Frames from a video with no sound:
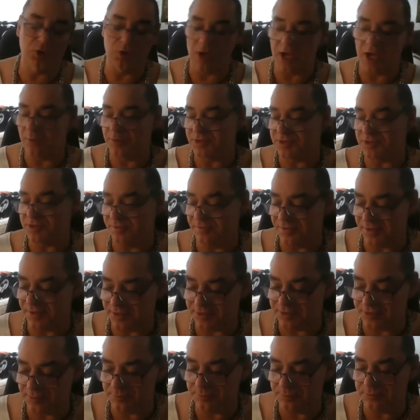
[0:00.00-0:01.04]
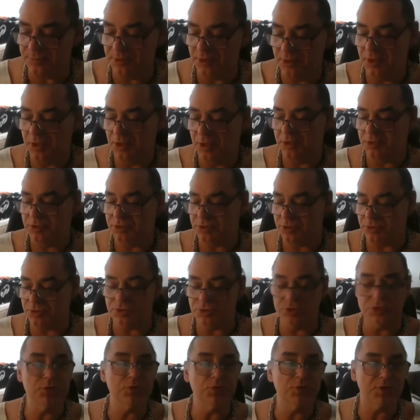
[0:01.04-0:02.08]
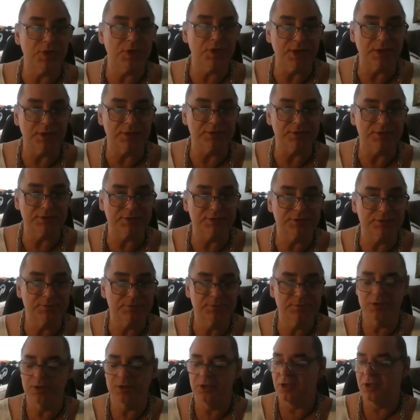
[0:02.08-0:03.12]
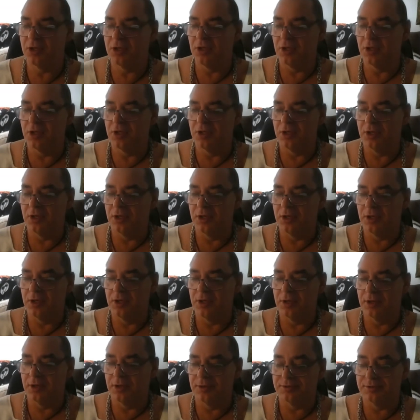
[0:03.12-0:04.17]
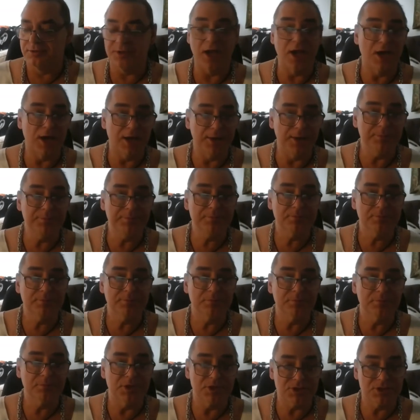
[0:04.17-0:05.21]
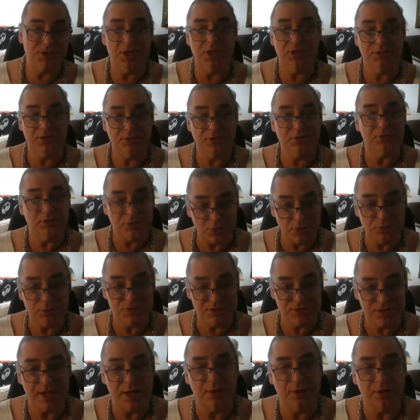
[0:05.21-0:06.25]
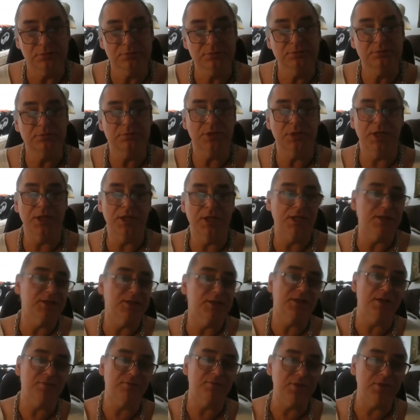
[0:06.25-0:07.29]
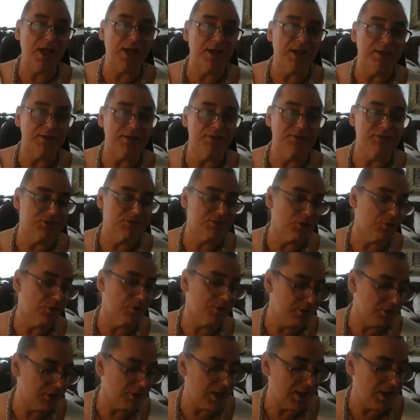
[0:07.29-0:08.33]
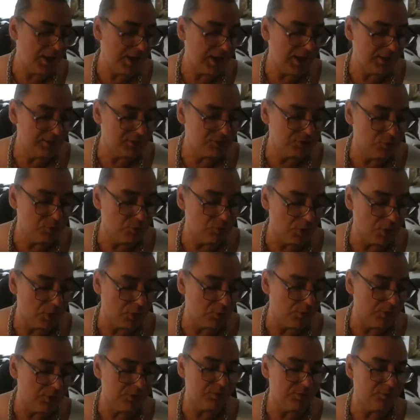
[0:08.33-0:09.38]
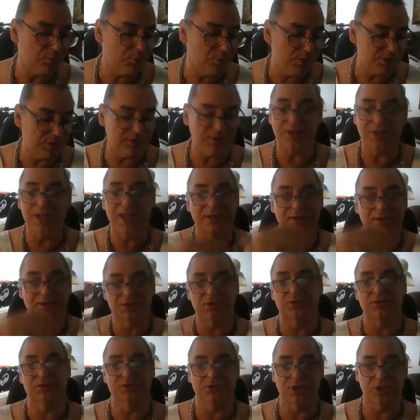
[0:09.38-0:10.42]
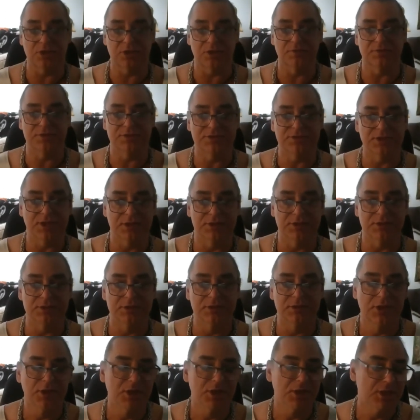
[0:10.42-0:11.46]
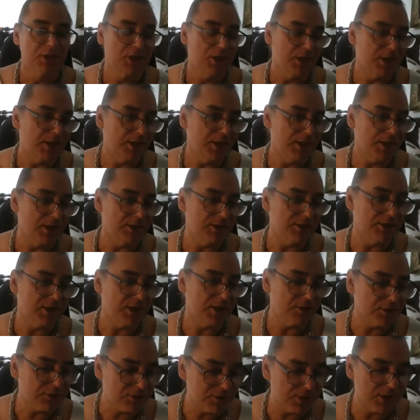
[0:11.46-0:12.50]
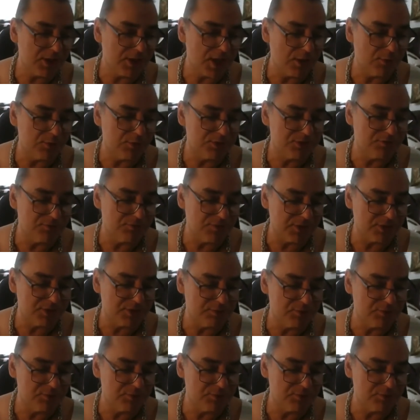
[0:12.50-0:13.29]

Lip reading: I was a victim to two things. Time, the sun goes down, and I didn't have light. And so I had to work with lanterns all of a sudden. And the other thing I was a victim